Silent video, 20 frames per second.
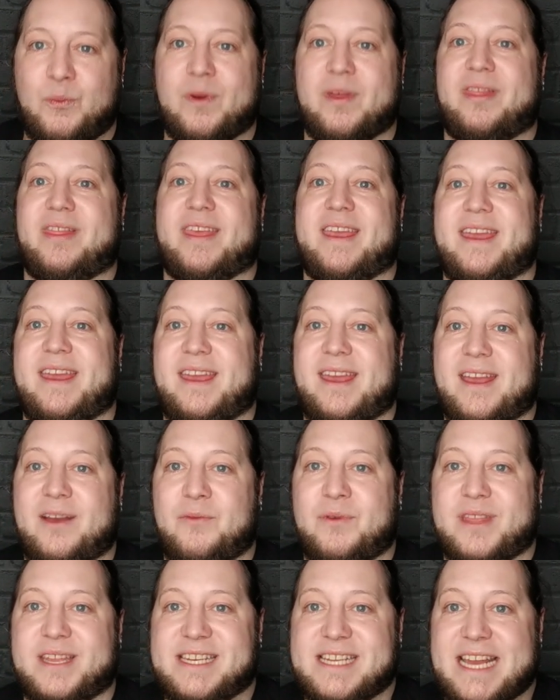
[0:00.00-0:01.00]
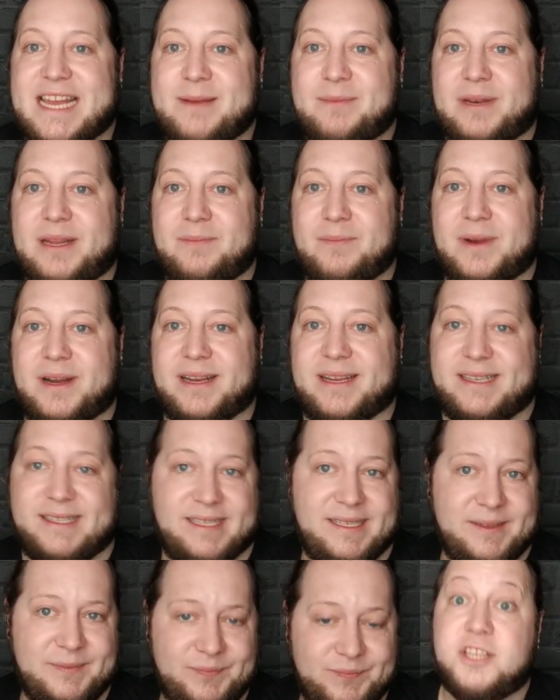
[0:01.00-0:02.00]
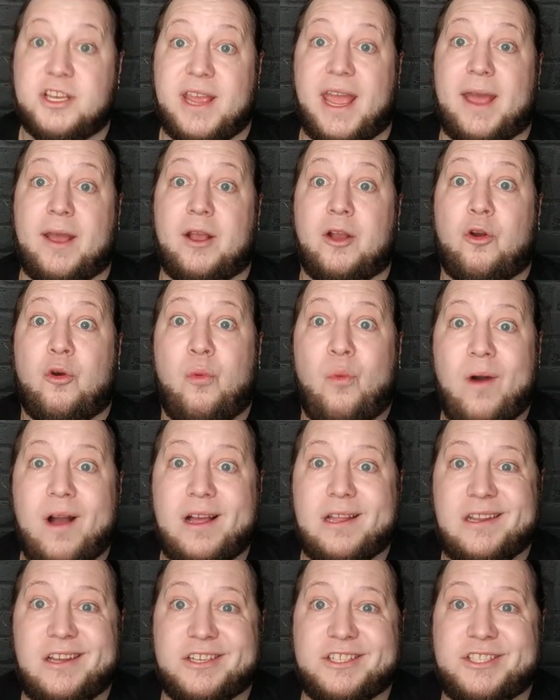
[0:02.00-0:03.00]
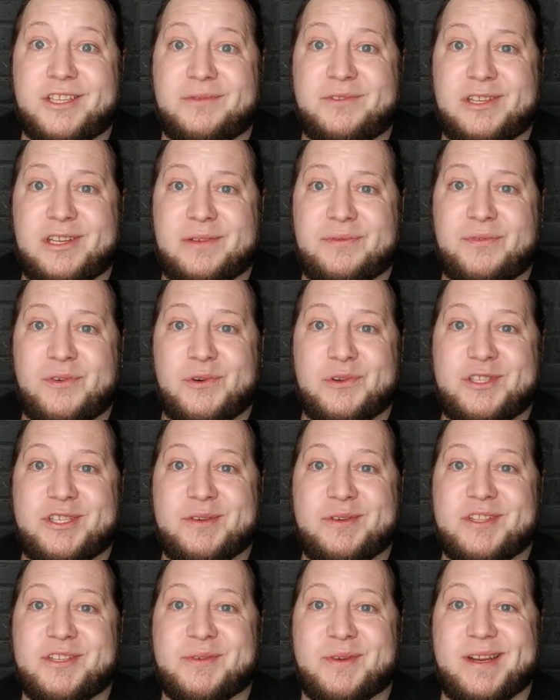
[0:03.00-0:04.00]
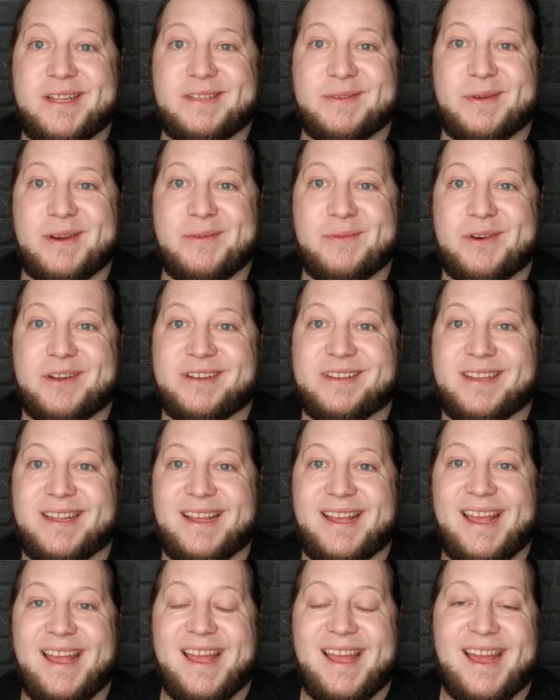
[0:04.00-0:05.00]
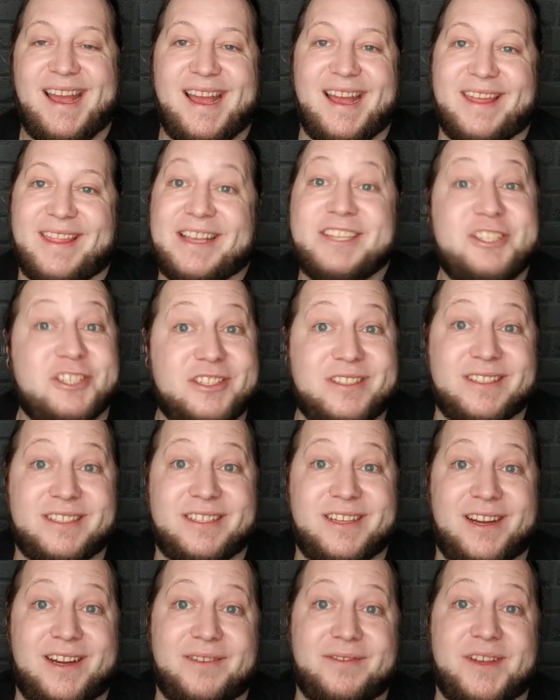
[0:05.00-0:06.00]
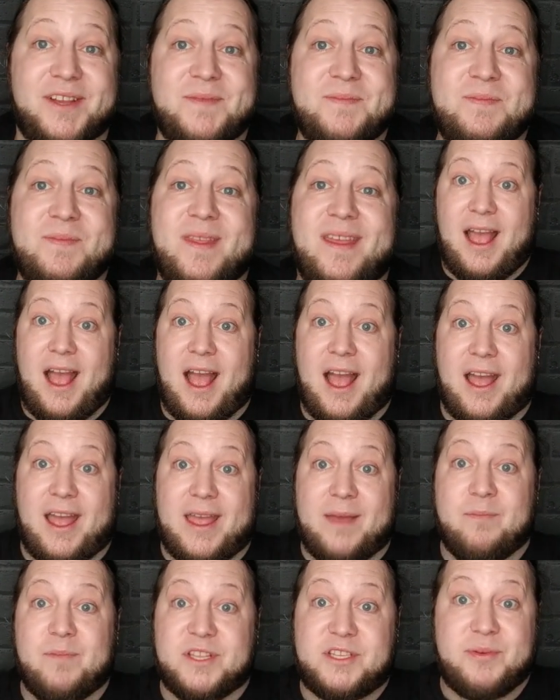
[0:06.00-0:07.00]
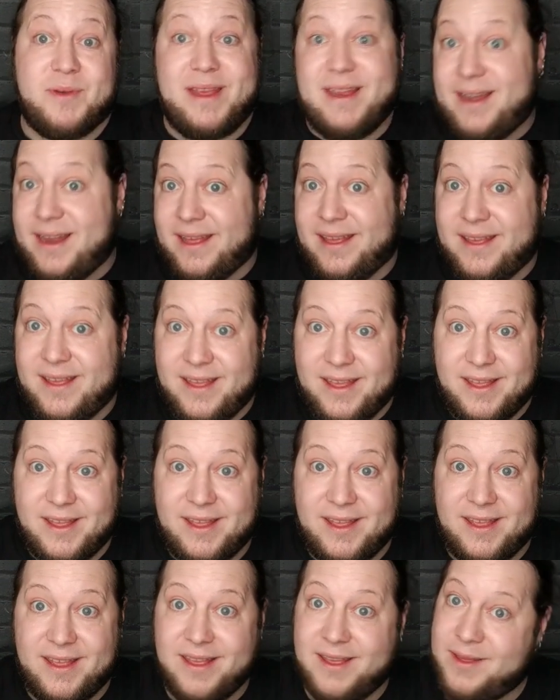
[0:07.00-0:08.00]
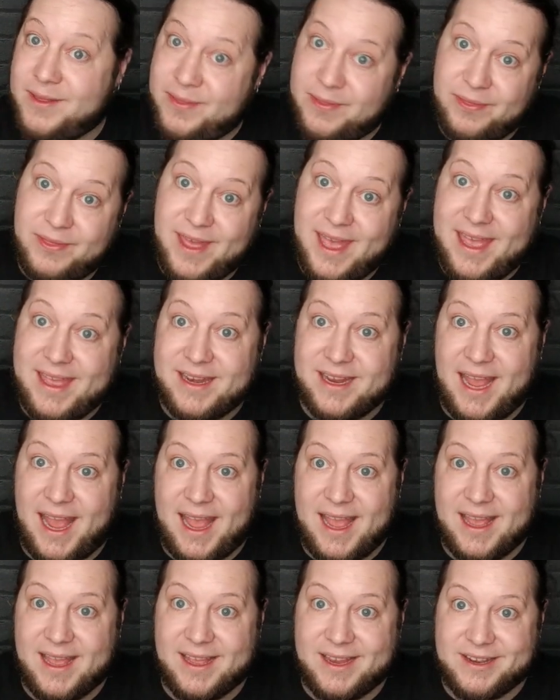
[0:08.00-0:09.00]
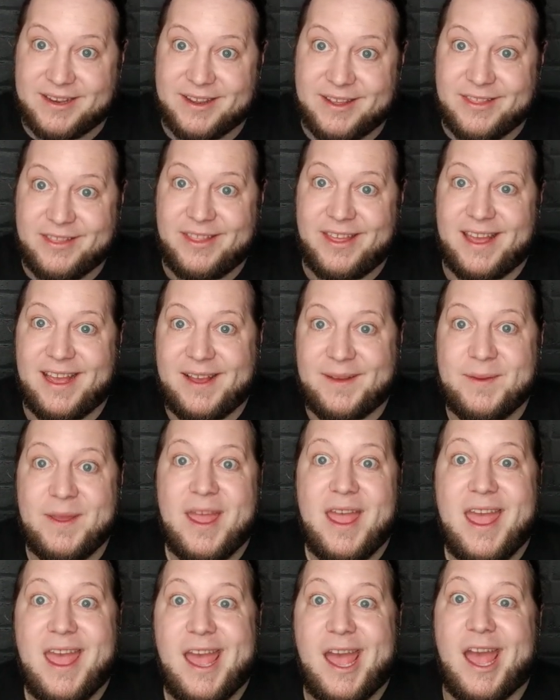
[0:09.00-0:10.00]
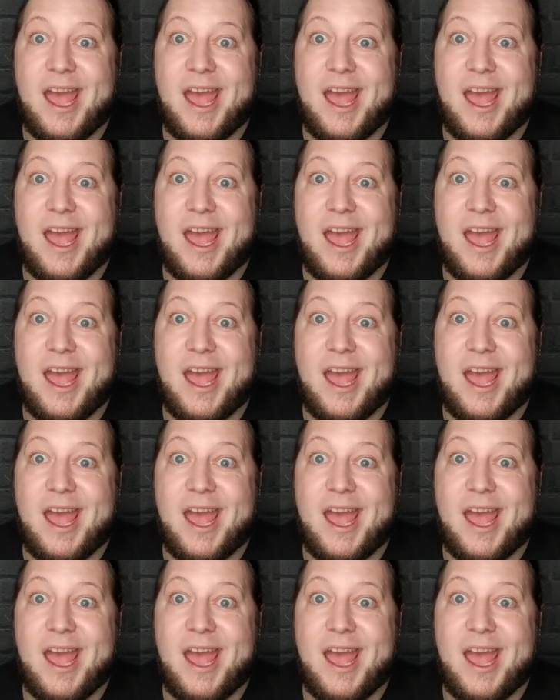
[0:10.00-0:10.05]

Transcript: with a table in mind. So yeah, quite a lot of stuff to look forward to in 2021, that's just the start of it. In between then and that